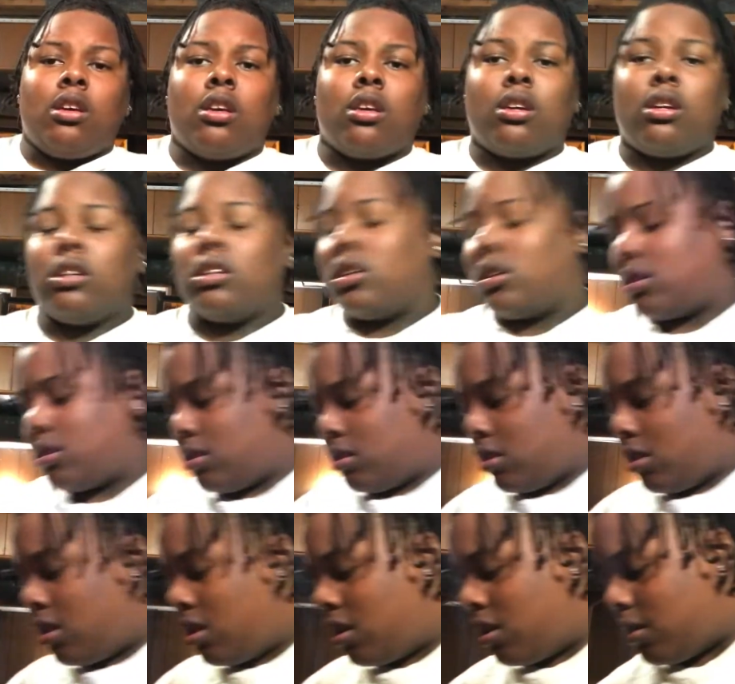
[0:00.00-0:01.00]
Get this.
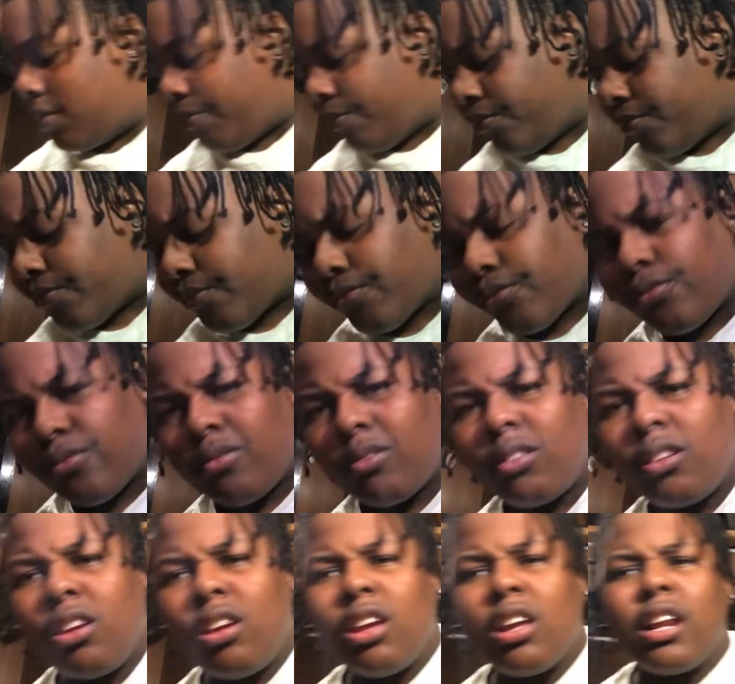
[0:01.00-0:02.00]

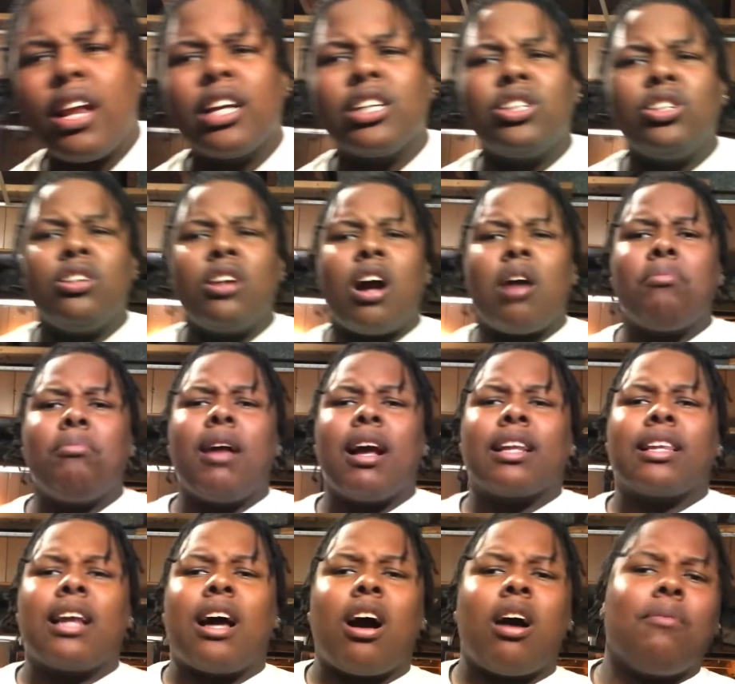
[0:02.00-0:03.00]
Next thing you know, I
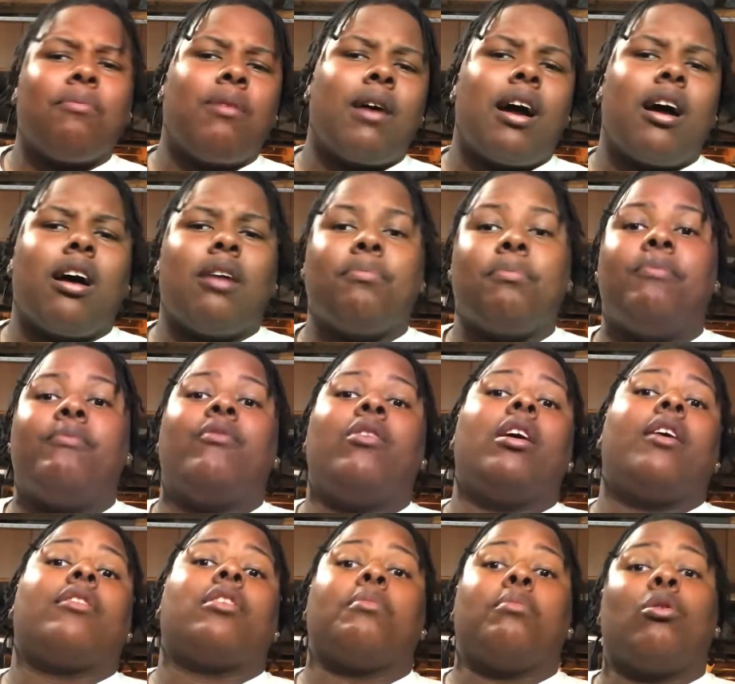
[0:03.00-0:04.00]
blacked out. I, I fell
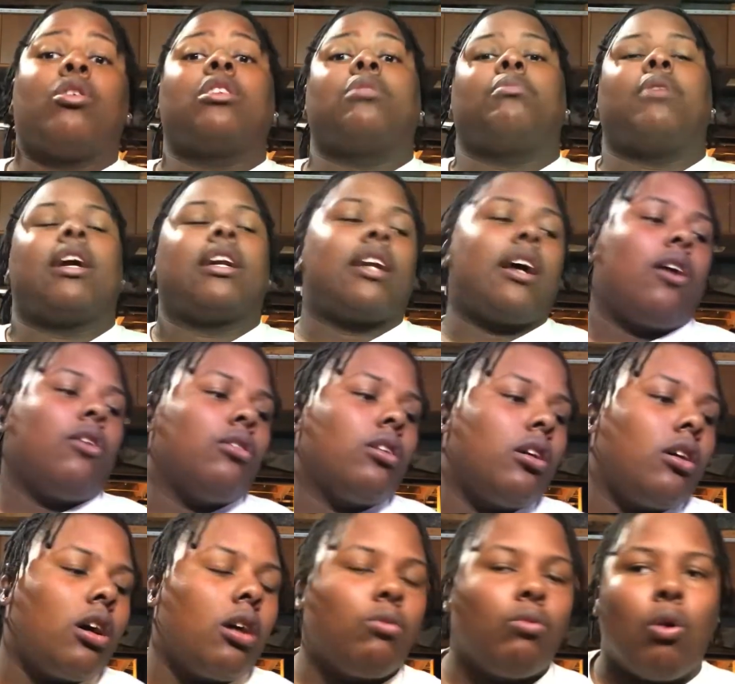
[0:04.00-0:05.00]
off the porch and blacked out. You know,
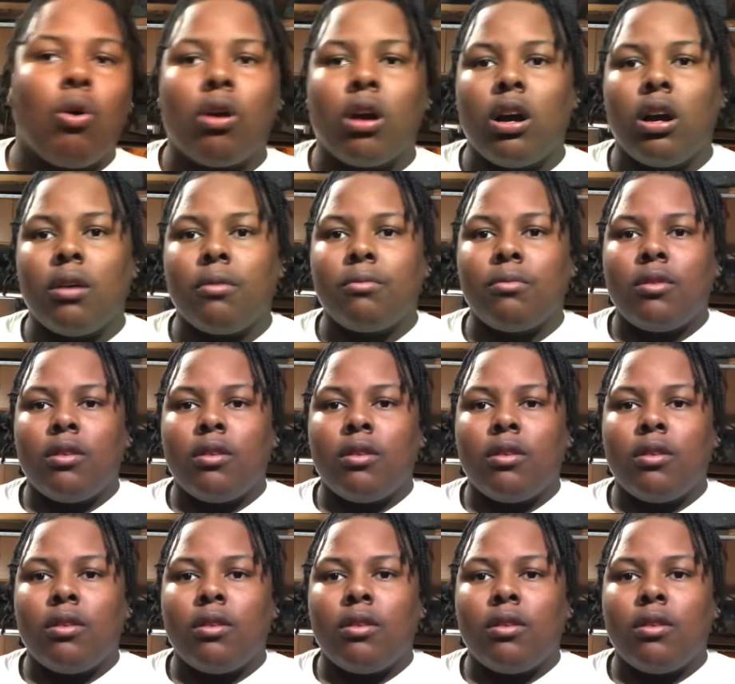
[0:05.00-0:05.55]
I woke up.